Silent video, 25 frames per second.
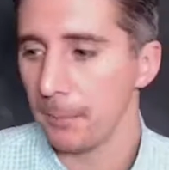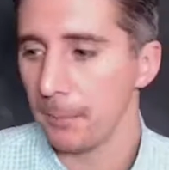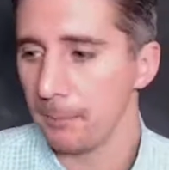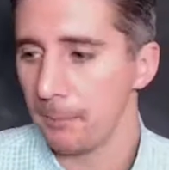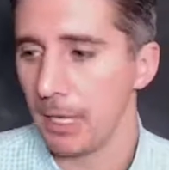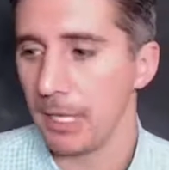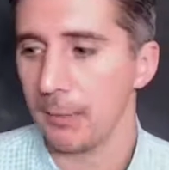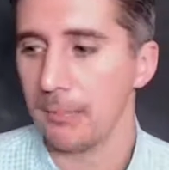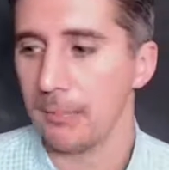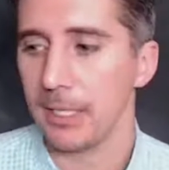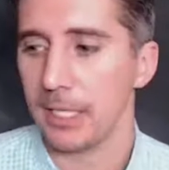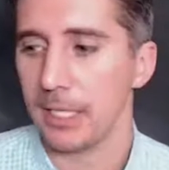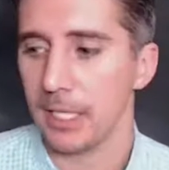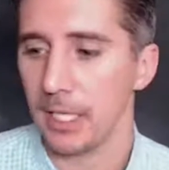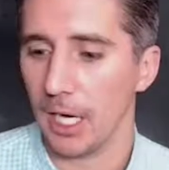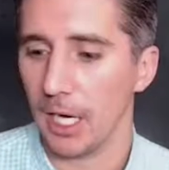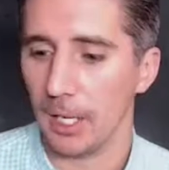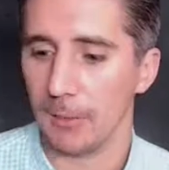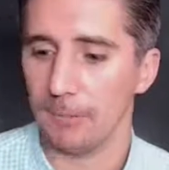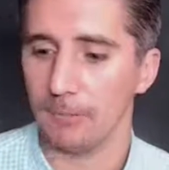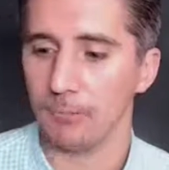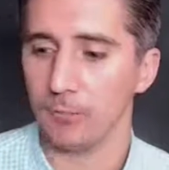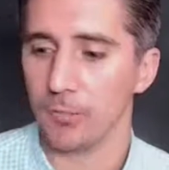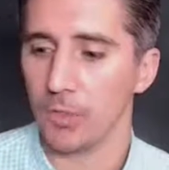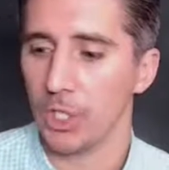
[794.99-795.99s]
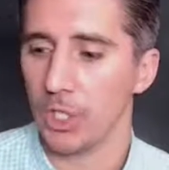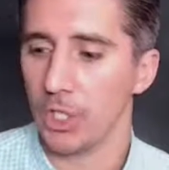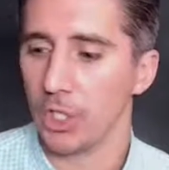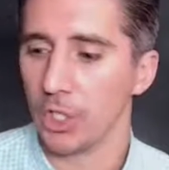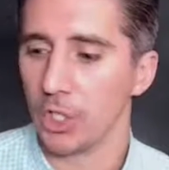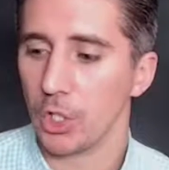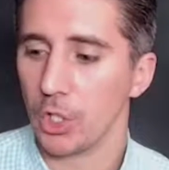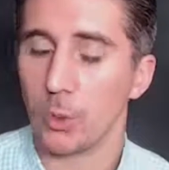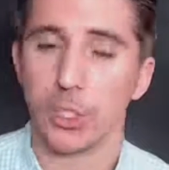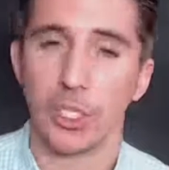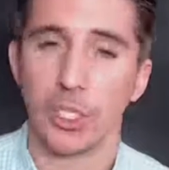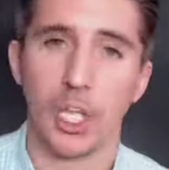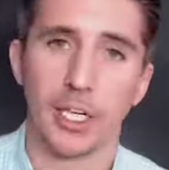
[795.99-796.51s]
maybe um,
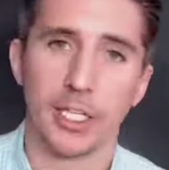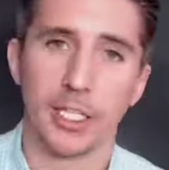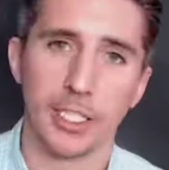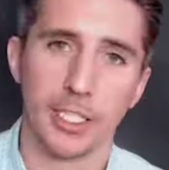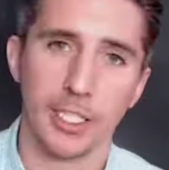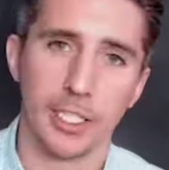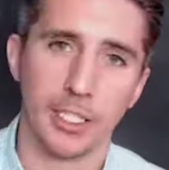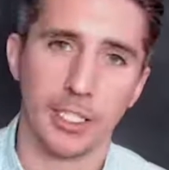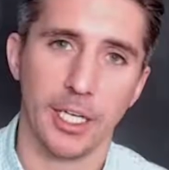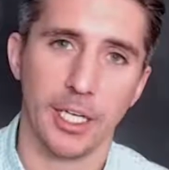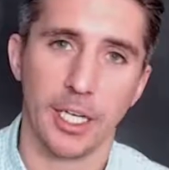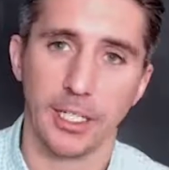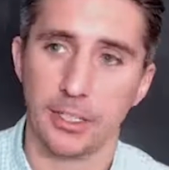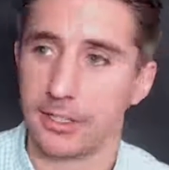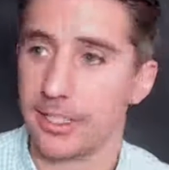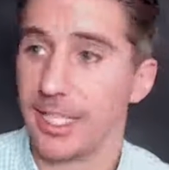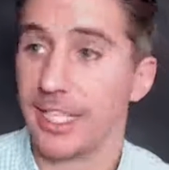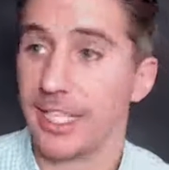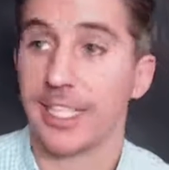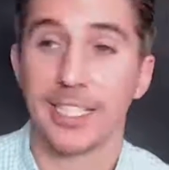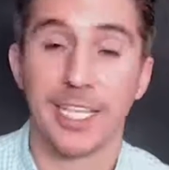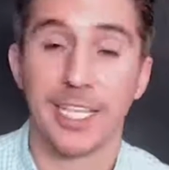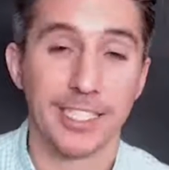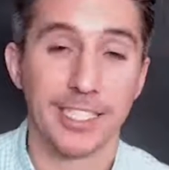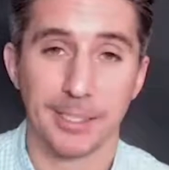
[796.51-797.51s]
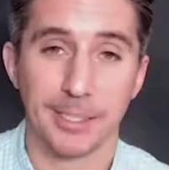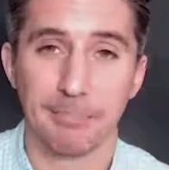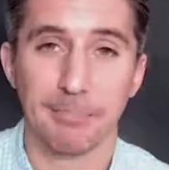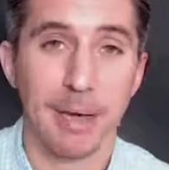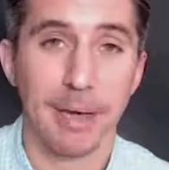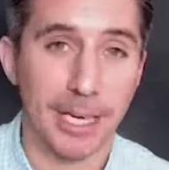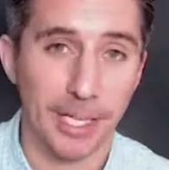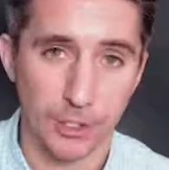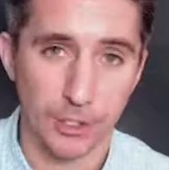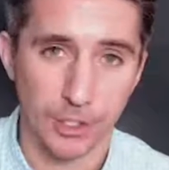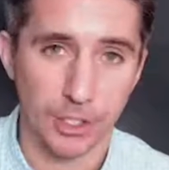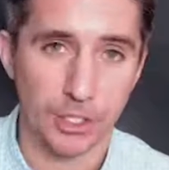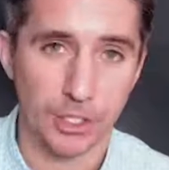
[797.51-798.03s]
you would like a, a, dedicated
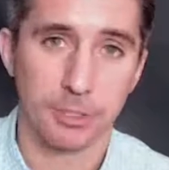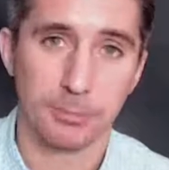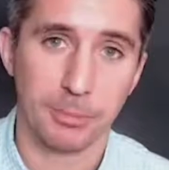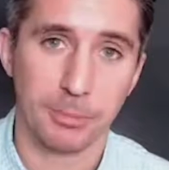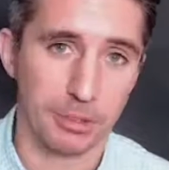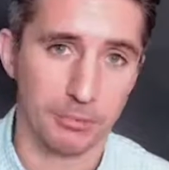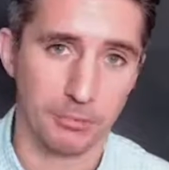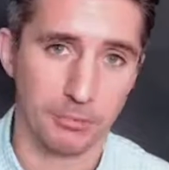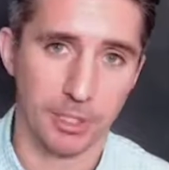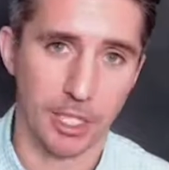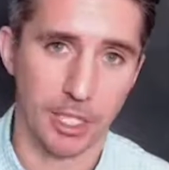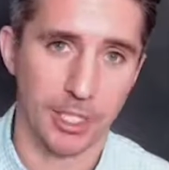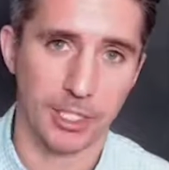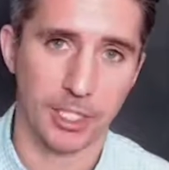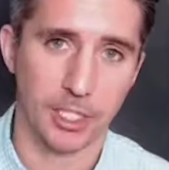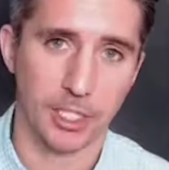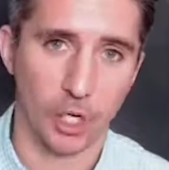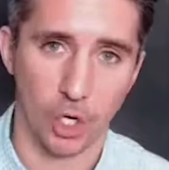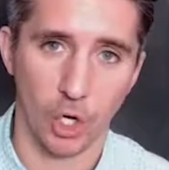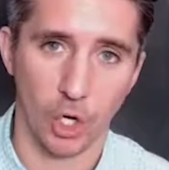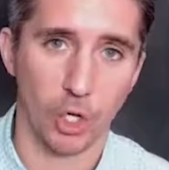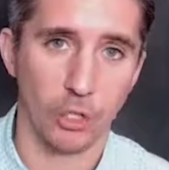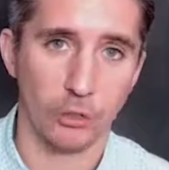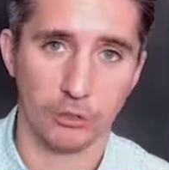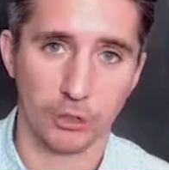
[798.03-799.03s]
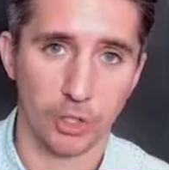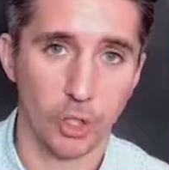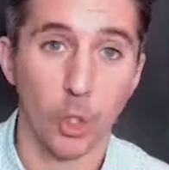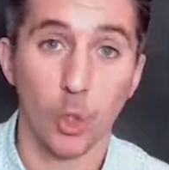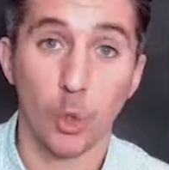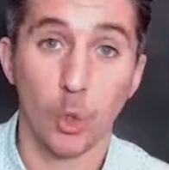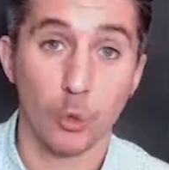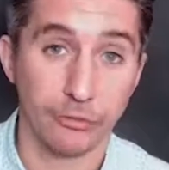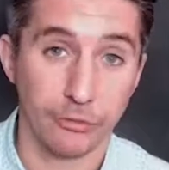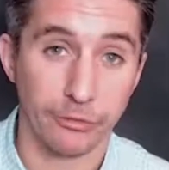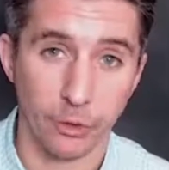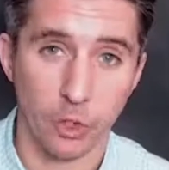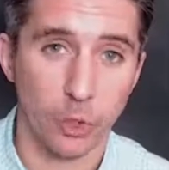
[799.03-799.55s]
manager to be like on
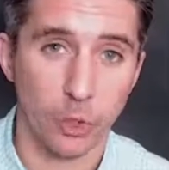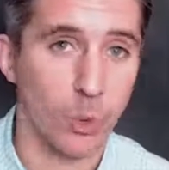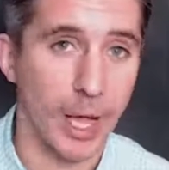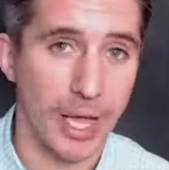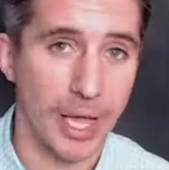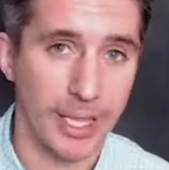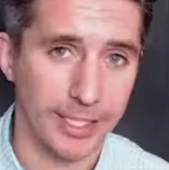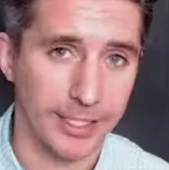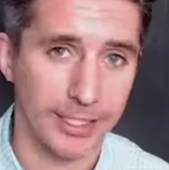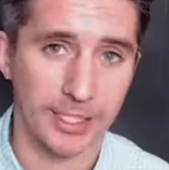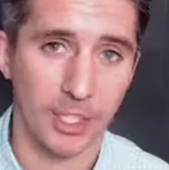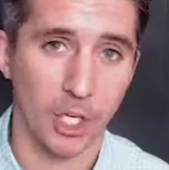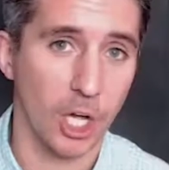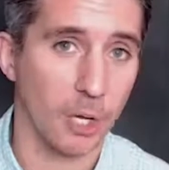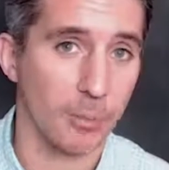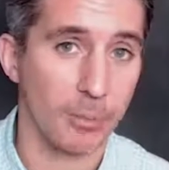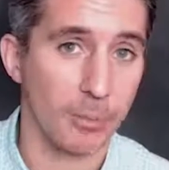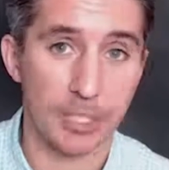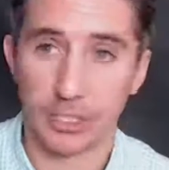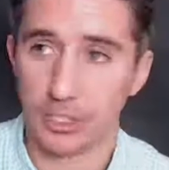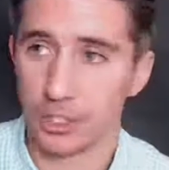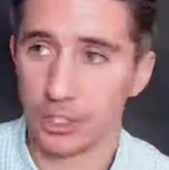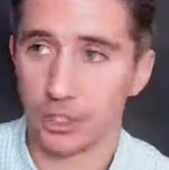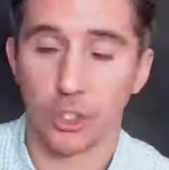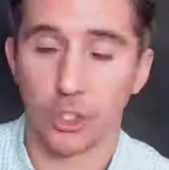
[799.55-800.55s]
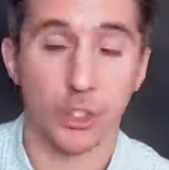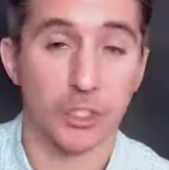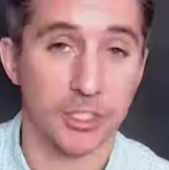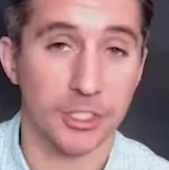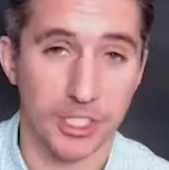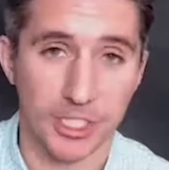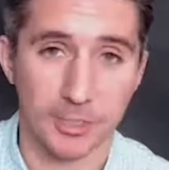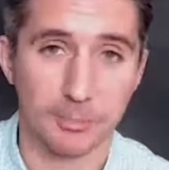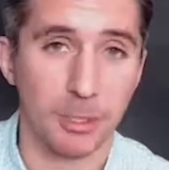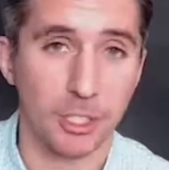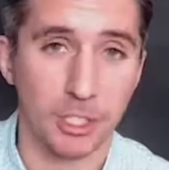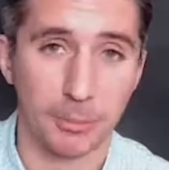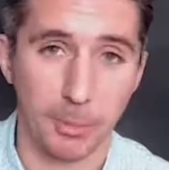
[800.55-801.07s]
call for you at any time, and it just costs
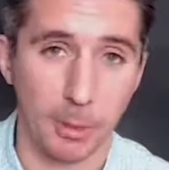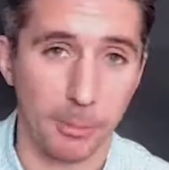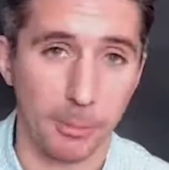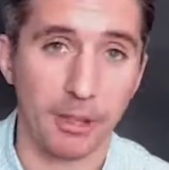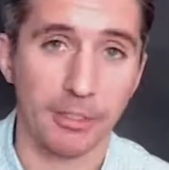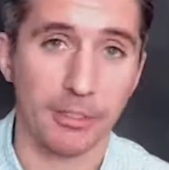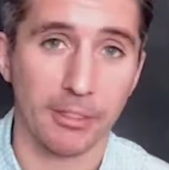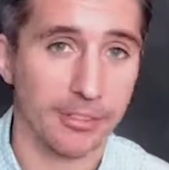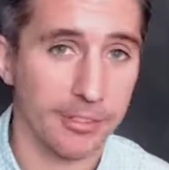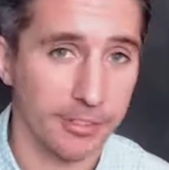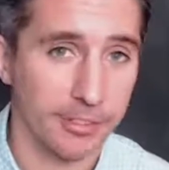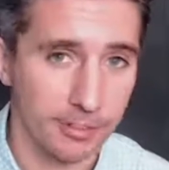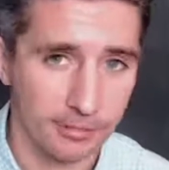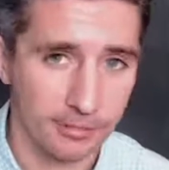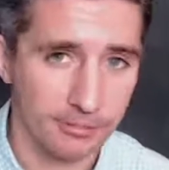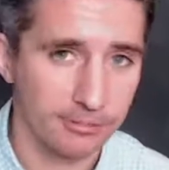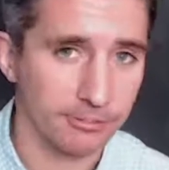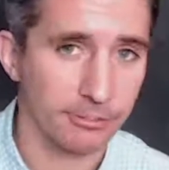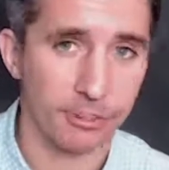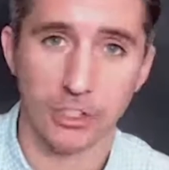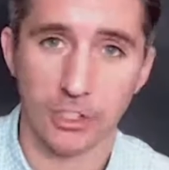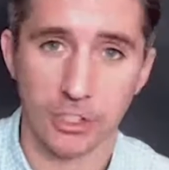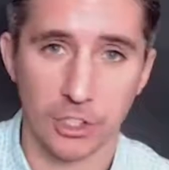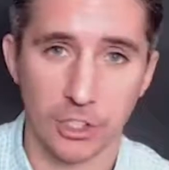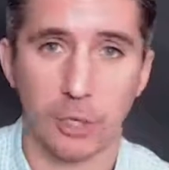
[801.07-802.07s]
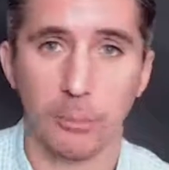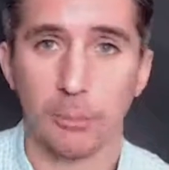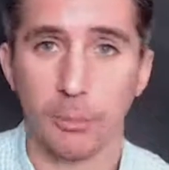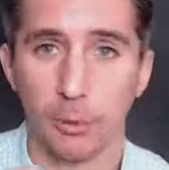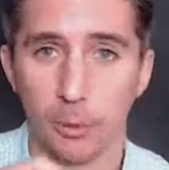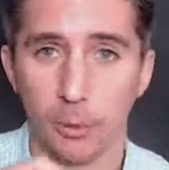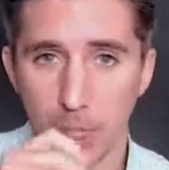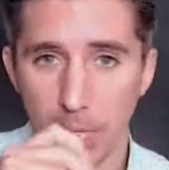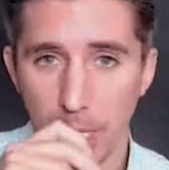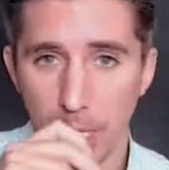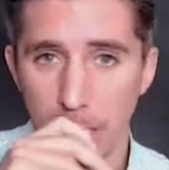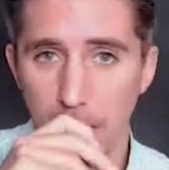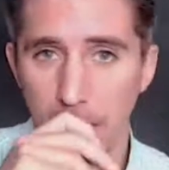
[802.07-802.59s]
this much per month, for
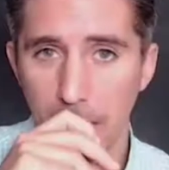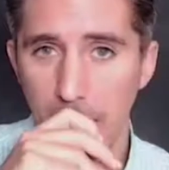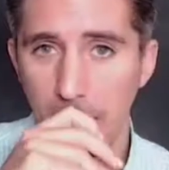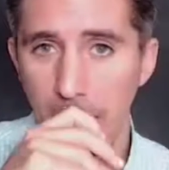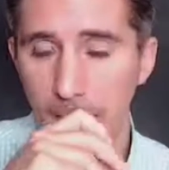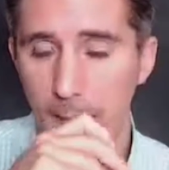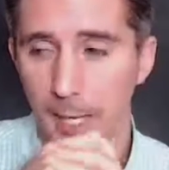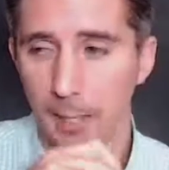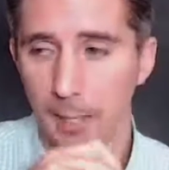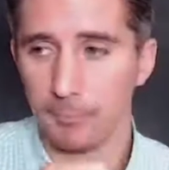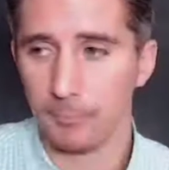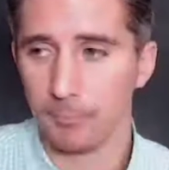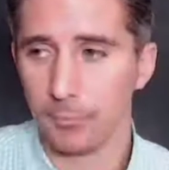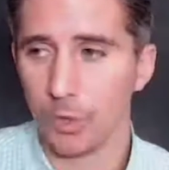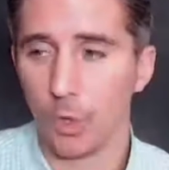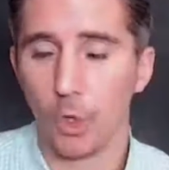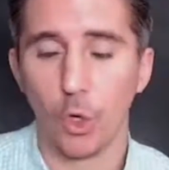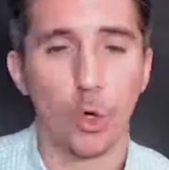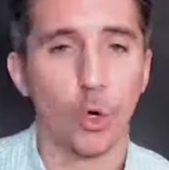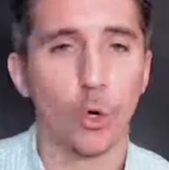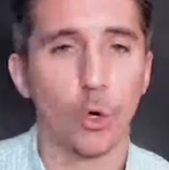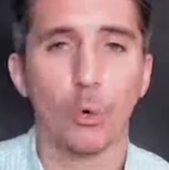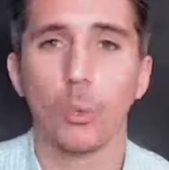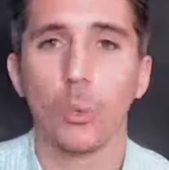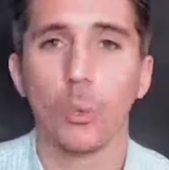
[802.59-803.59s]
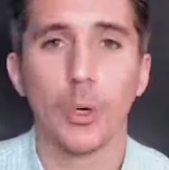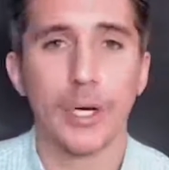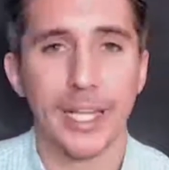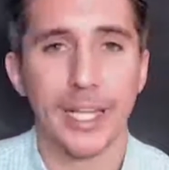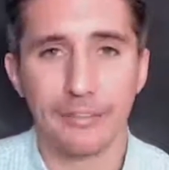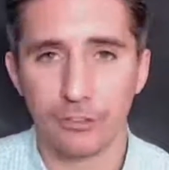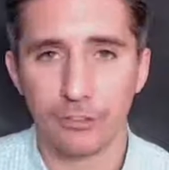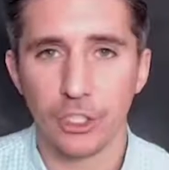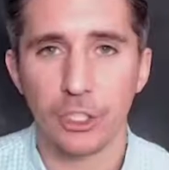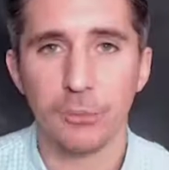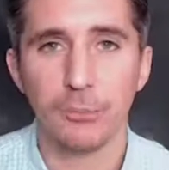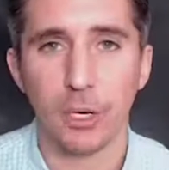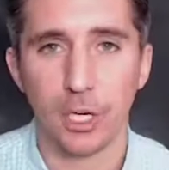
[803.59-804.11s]
example, yeah, um, or
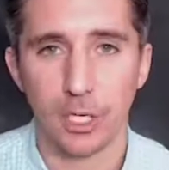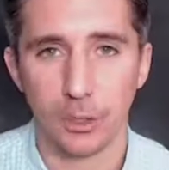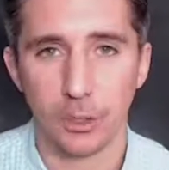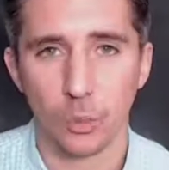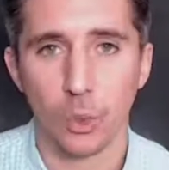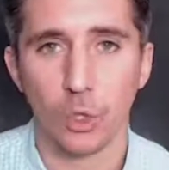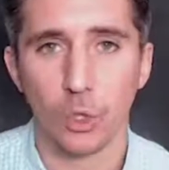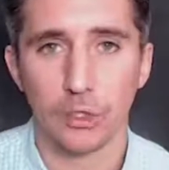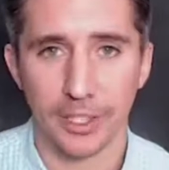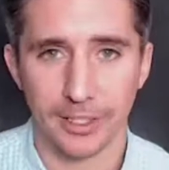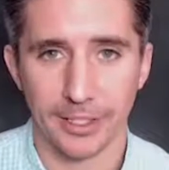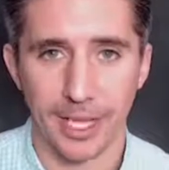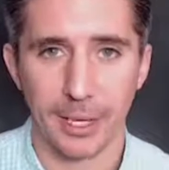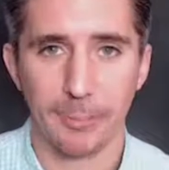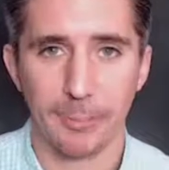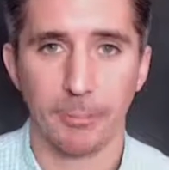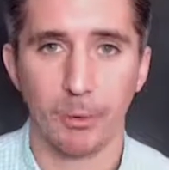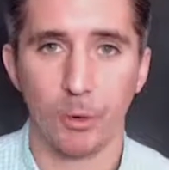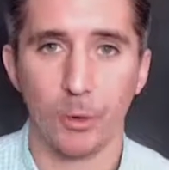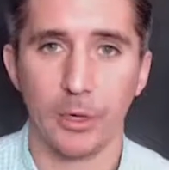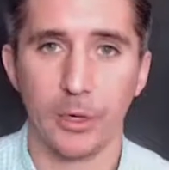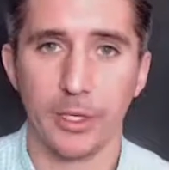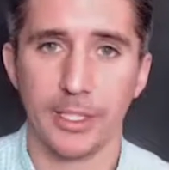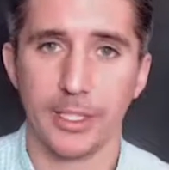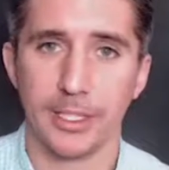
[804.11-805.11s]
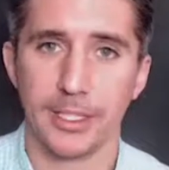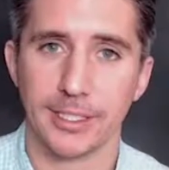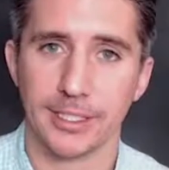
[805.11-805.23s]
whatever you might want at that point.